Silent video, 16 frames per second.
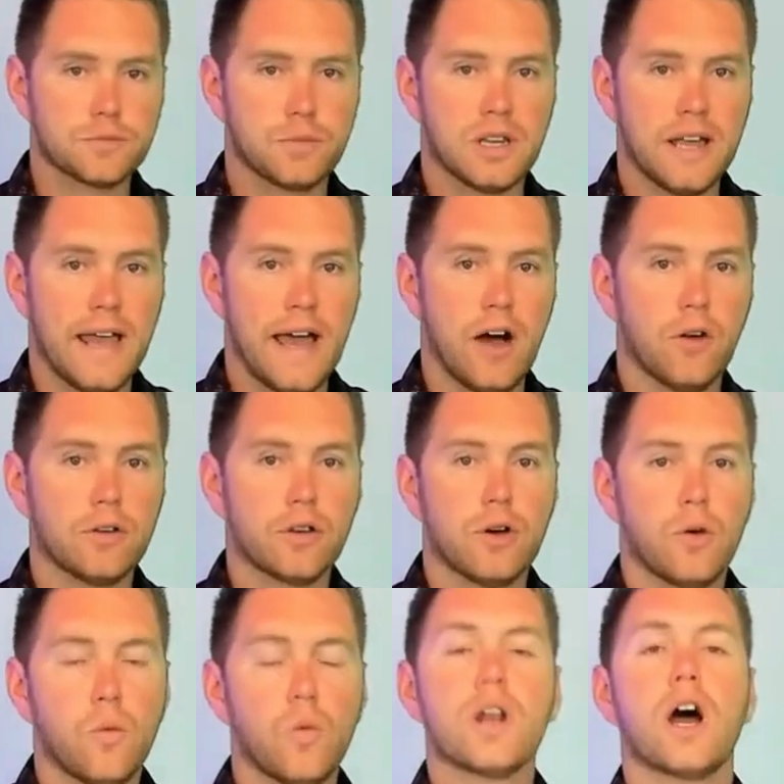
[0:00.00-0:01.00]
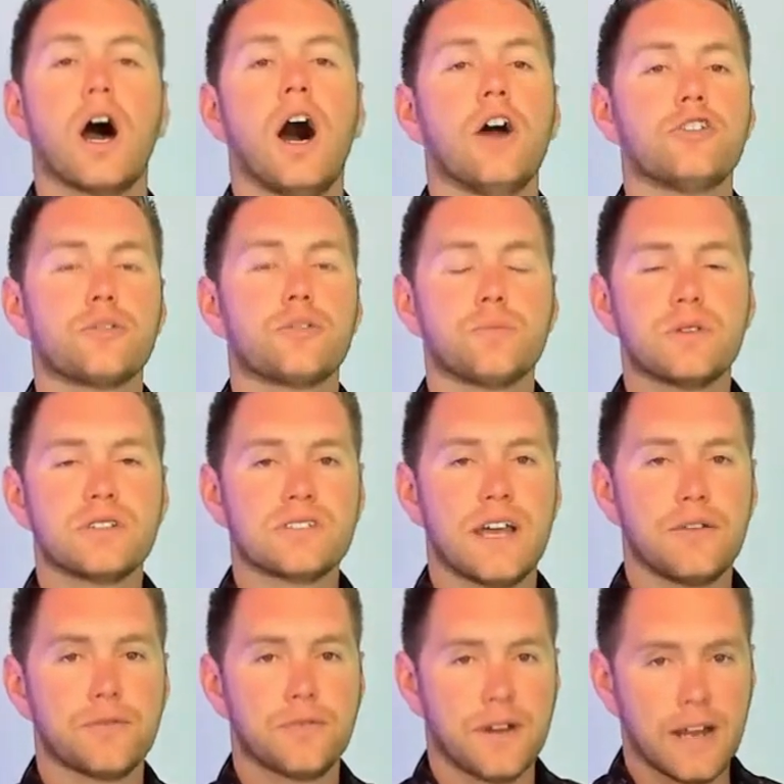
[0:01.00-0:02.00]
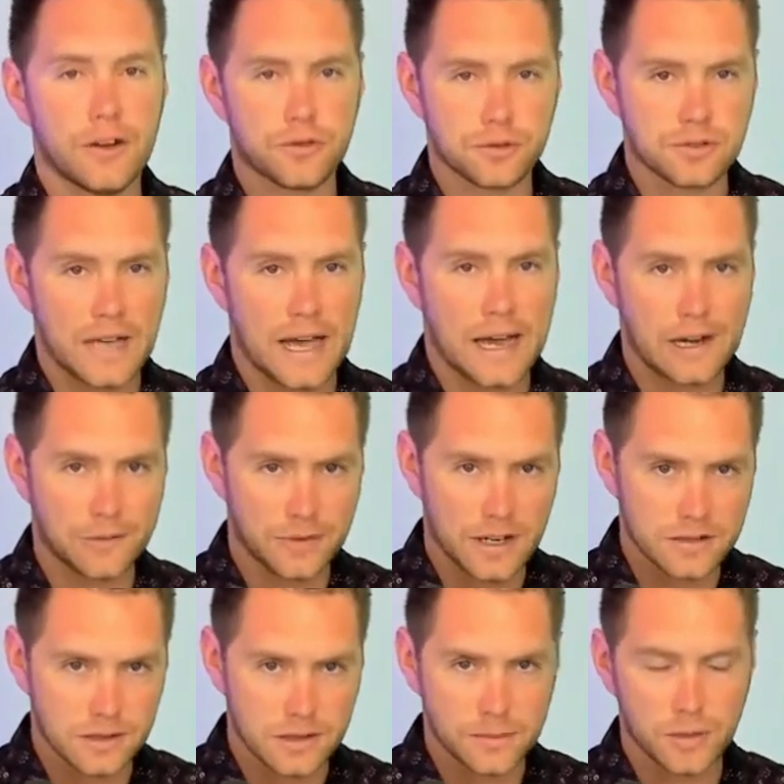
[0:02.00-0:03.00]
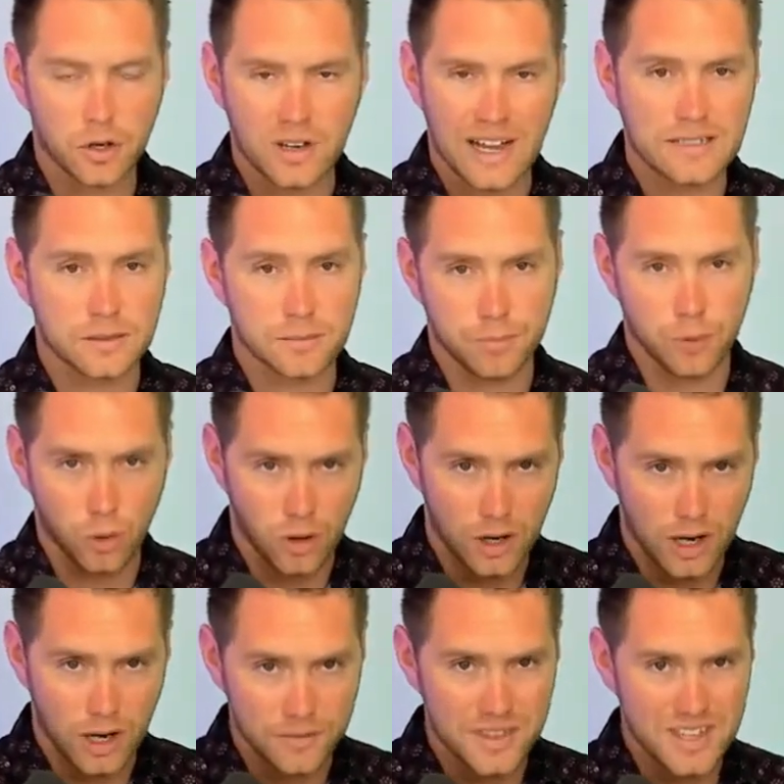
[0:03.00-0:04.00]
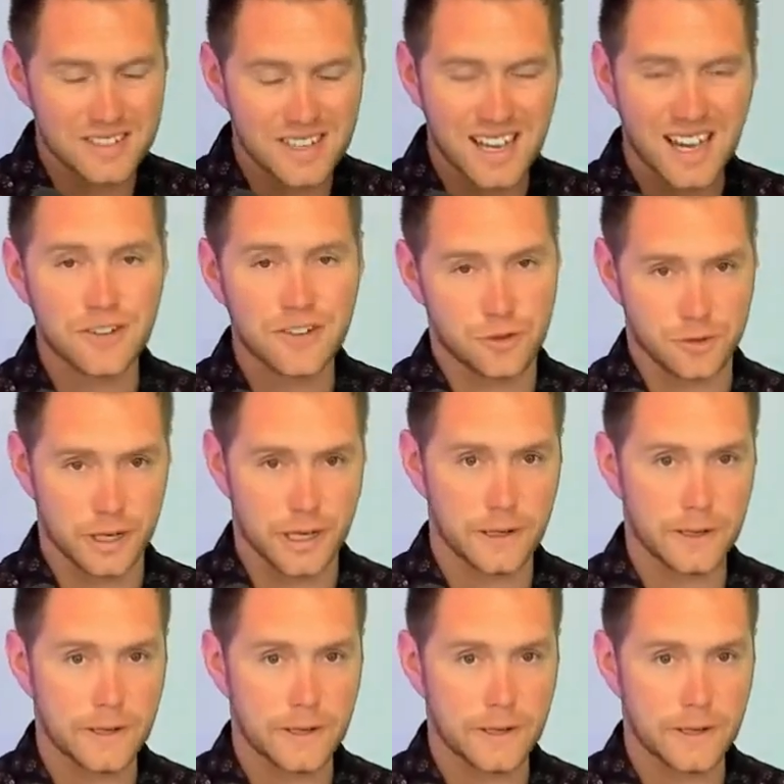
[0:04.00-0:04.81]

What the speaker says: play out, 100% financial sacrifice of the middle class and poor of this country.